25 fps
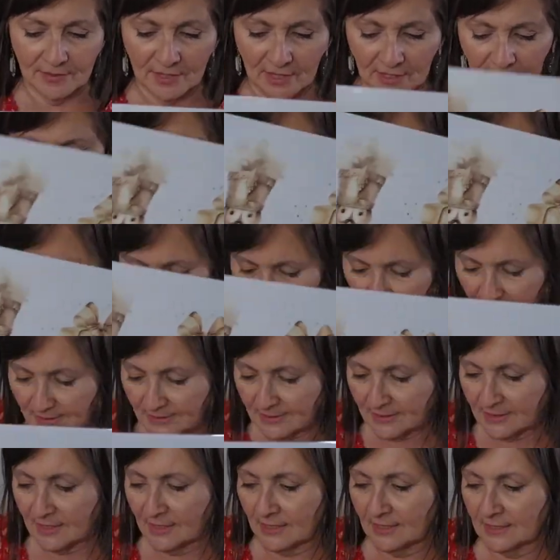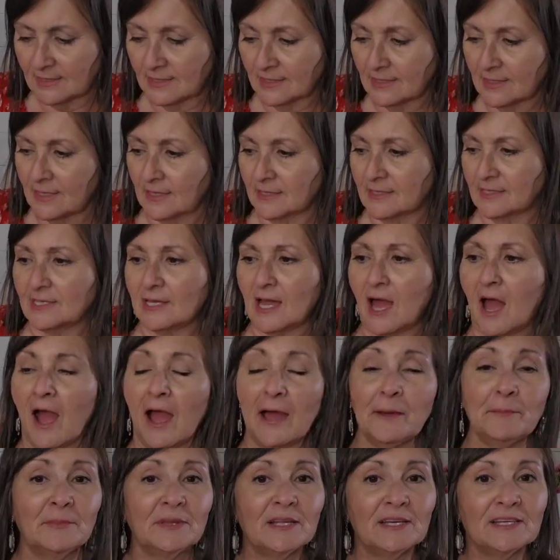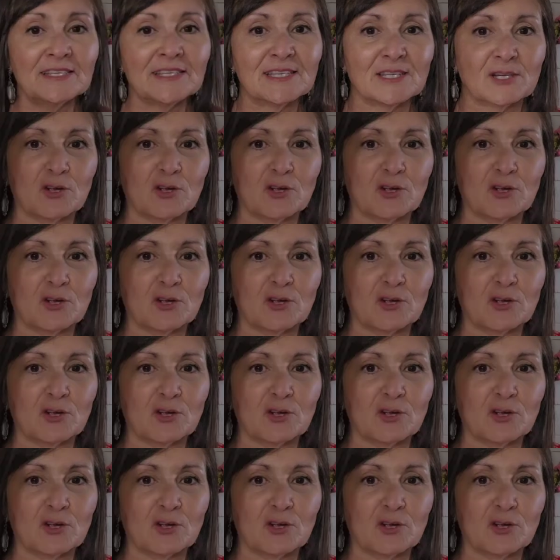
then this is the Timeless